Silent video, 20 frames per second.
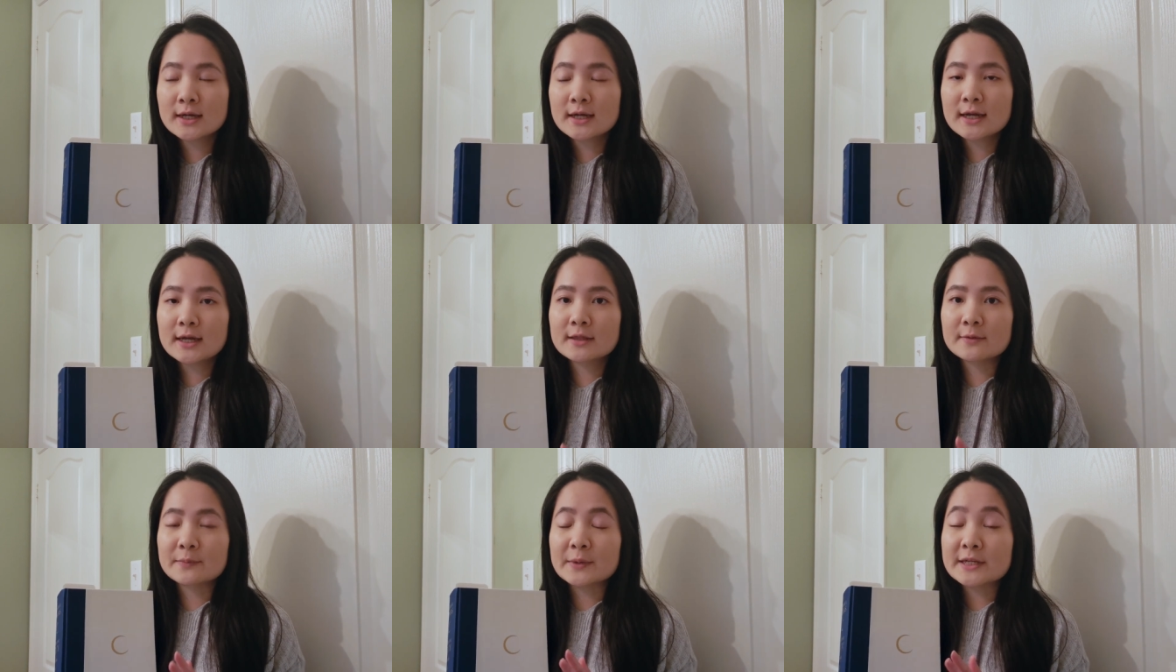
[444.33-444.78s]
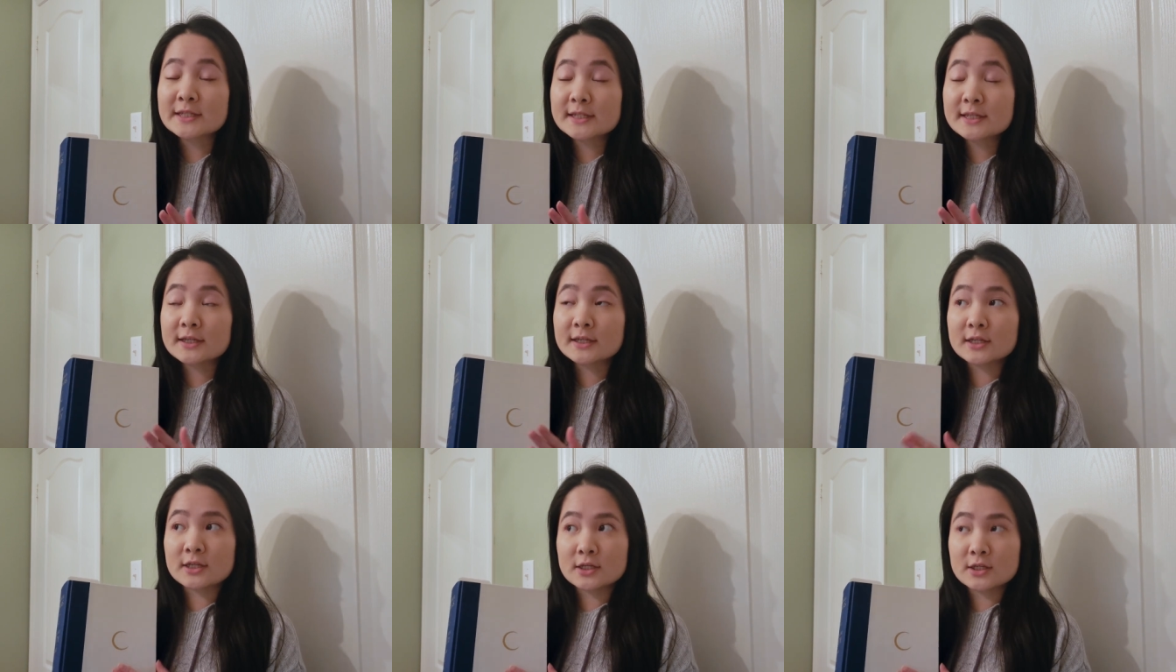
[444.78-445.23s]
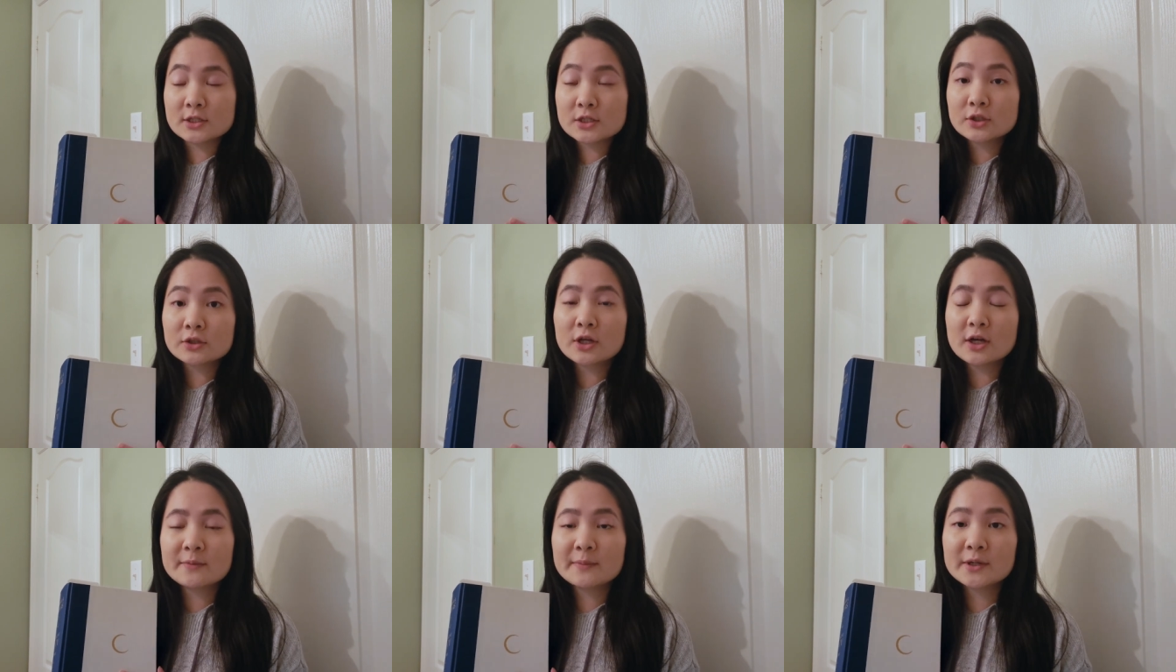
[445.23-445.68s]
And the pacing is a
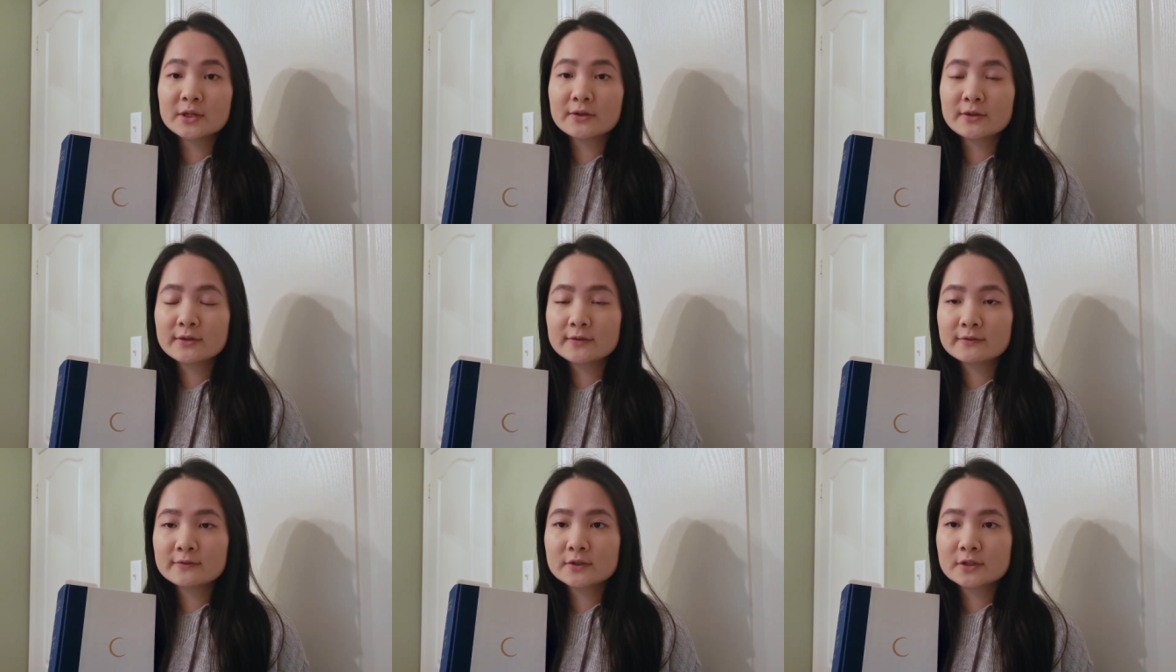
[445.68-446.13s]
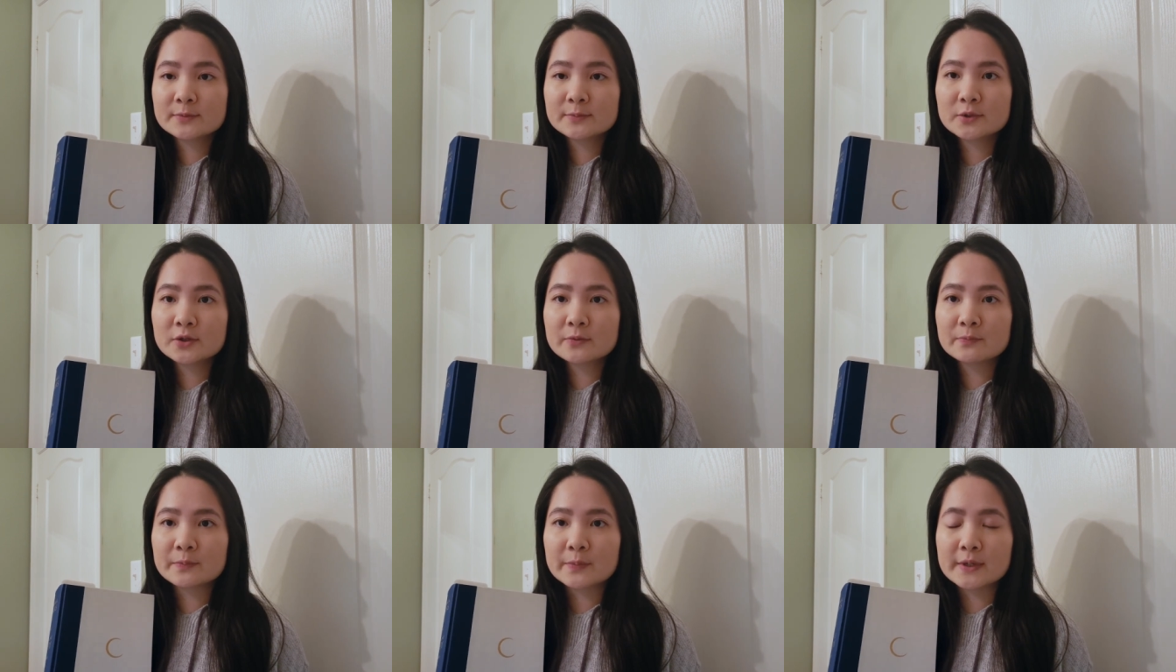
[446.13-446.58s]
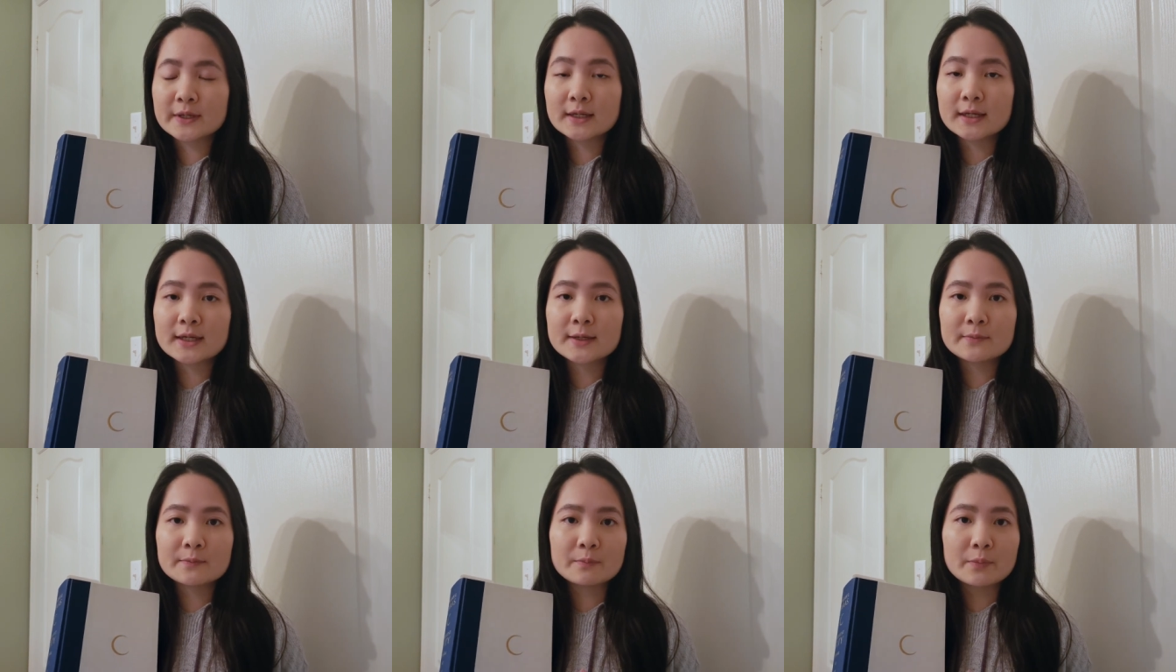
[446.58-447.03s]
lot better than the first book, but
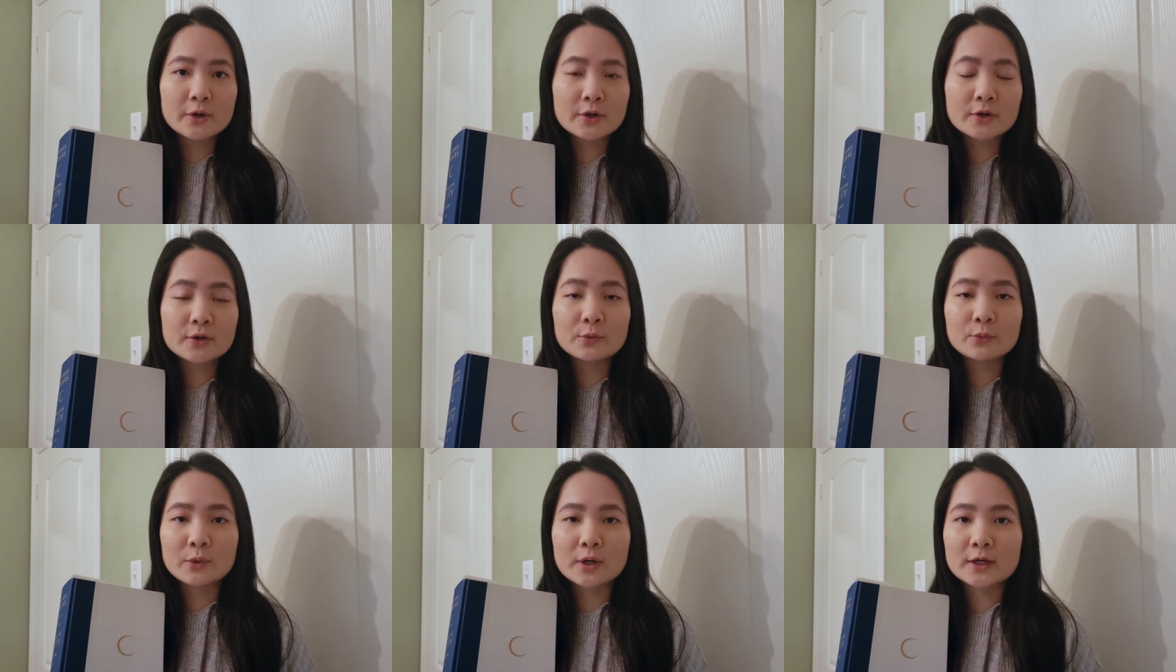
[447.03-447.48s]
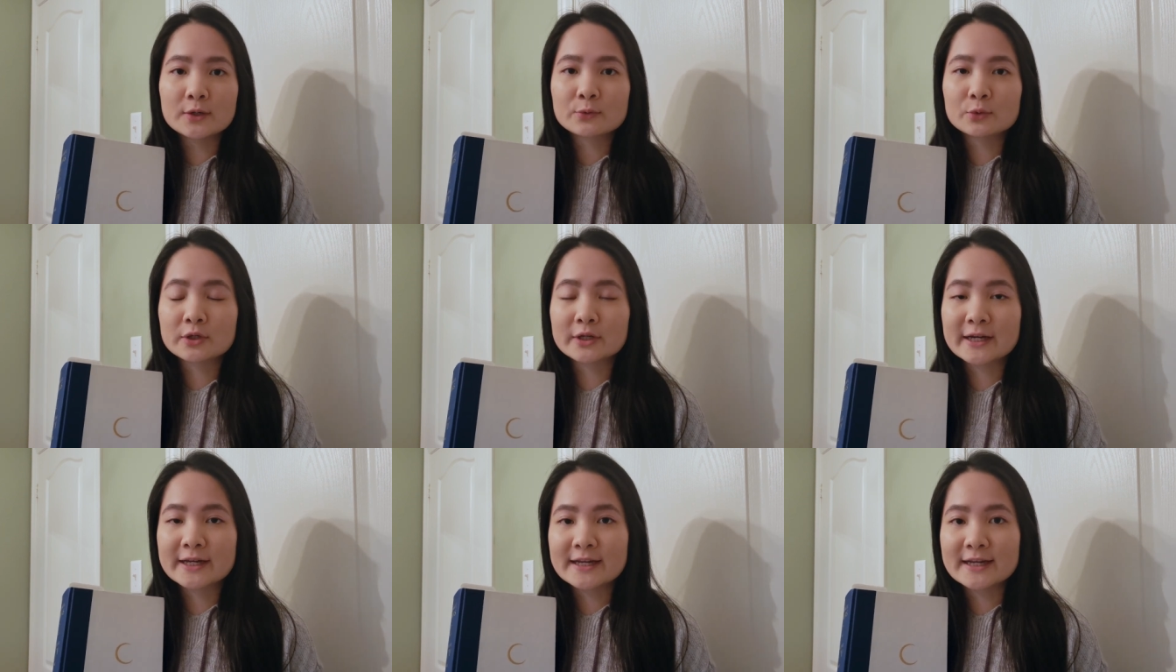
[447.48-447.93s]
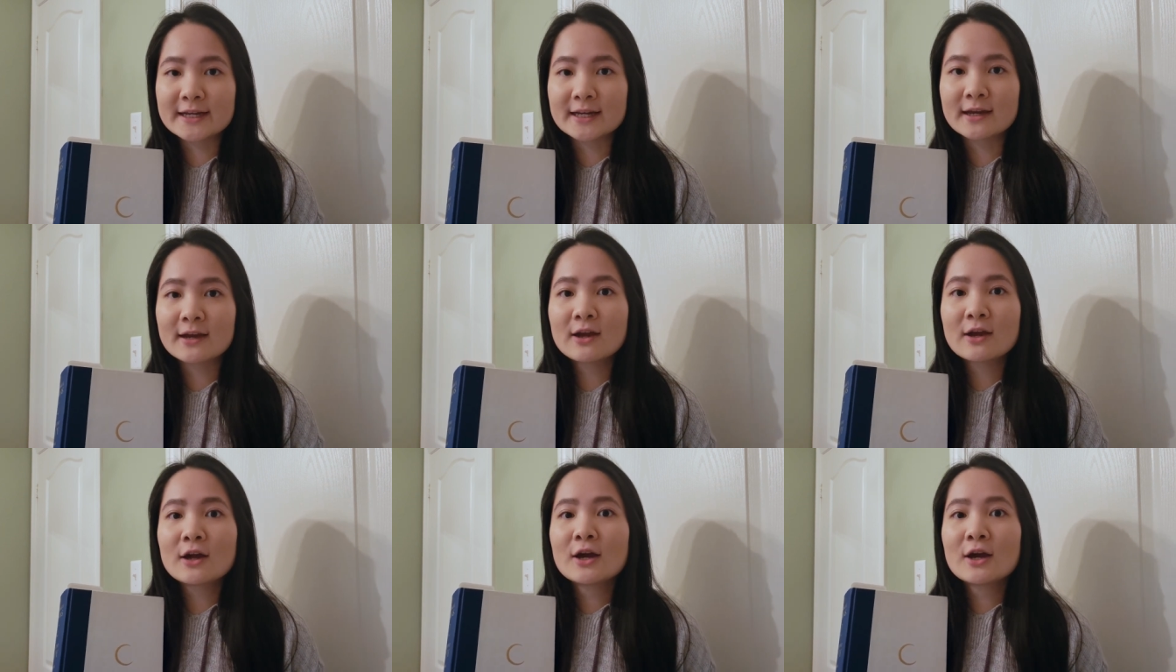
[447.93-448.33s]
in part one, we're getting